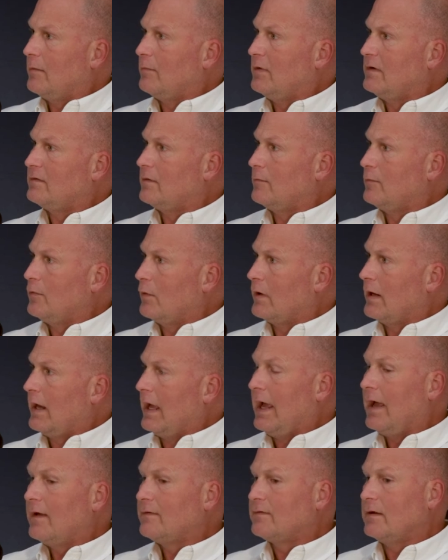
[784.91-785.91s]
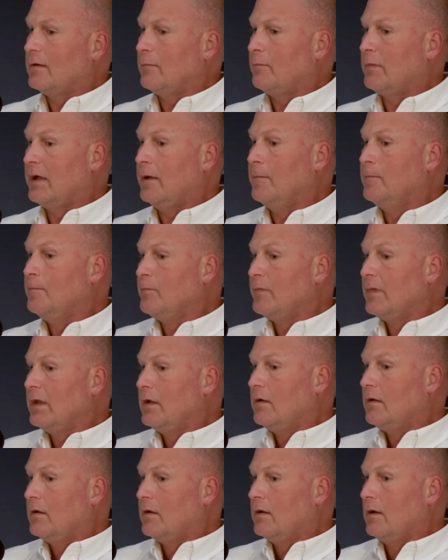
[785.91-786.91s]
might be something you want to ask him. But
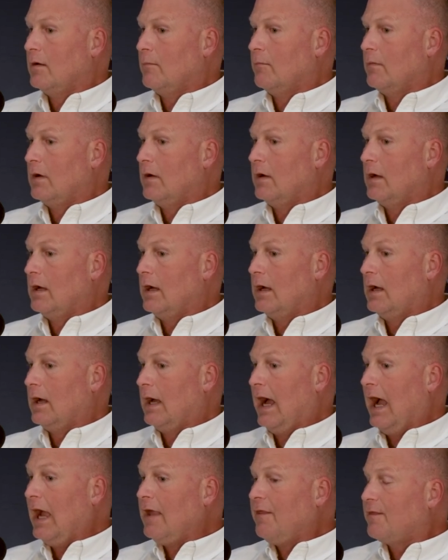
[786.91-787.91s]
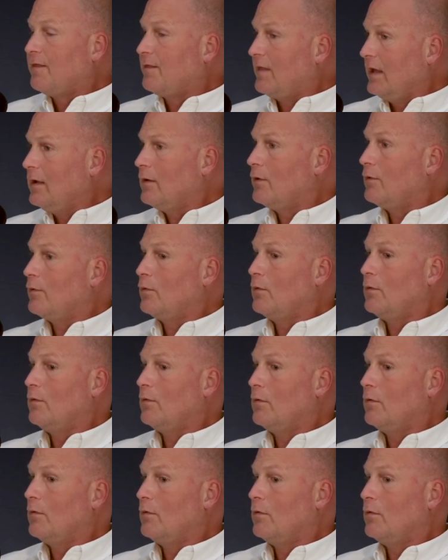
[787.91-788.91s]
I think
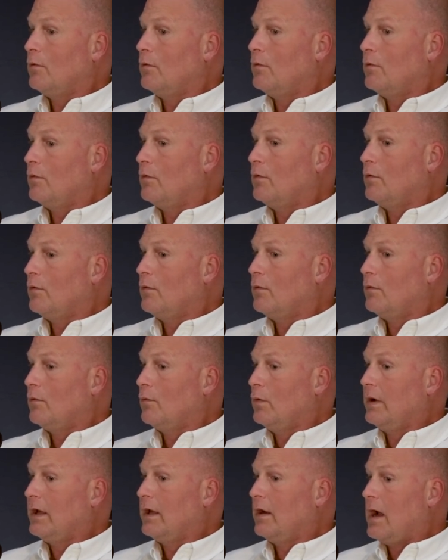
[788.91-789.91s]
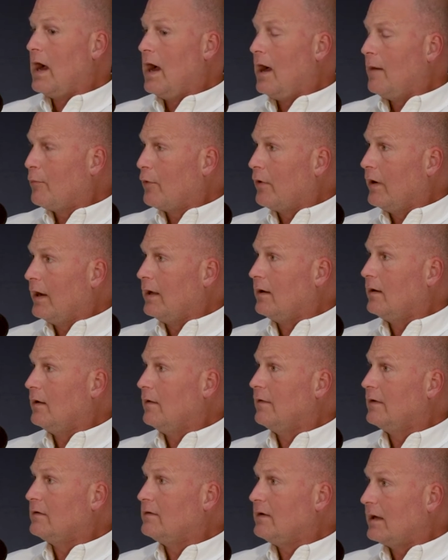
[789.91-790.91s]
we can operate
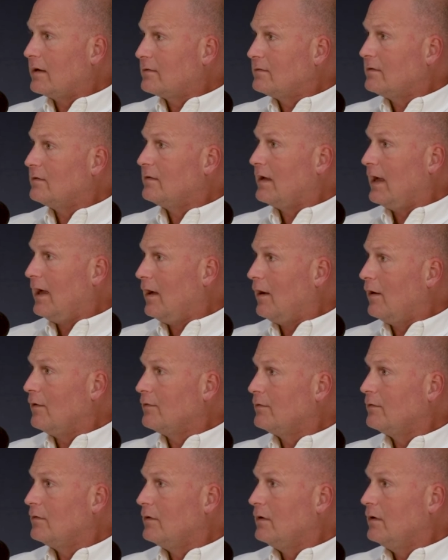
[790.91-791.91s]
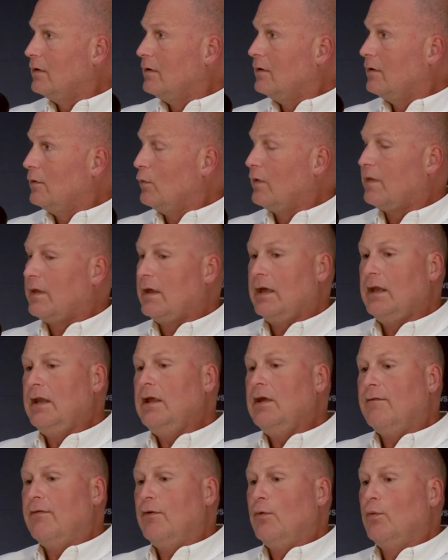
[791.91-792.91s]
in the Texas House with
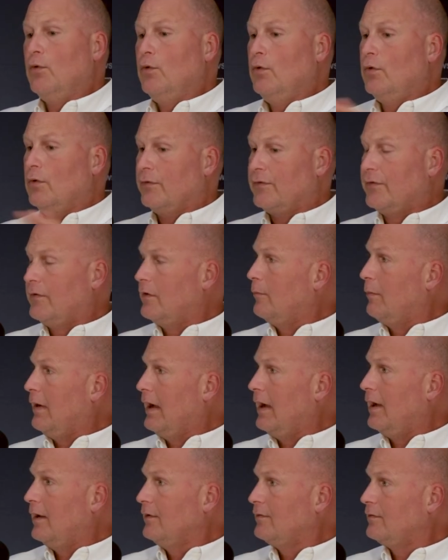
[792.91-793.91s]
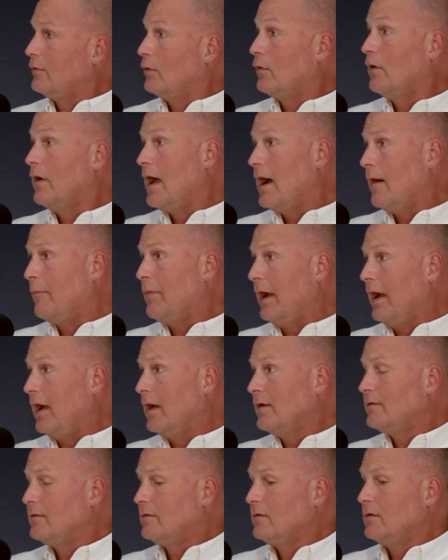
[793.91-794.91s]
any of the rules that are passed or not
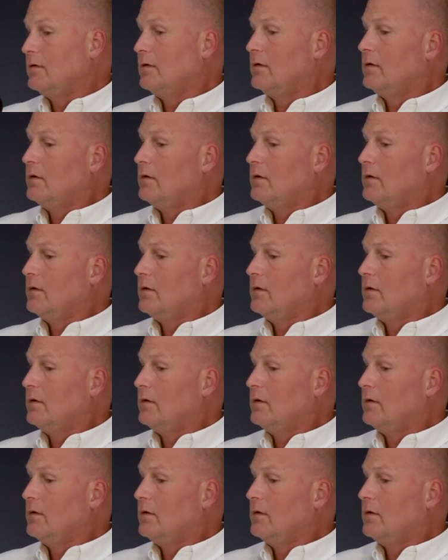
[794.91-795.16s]
passed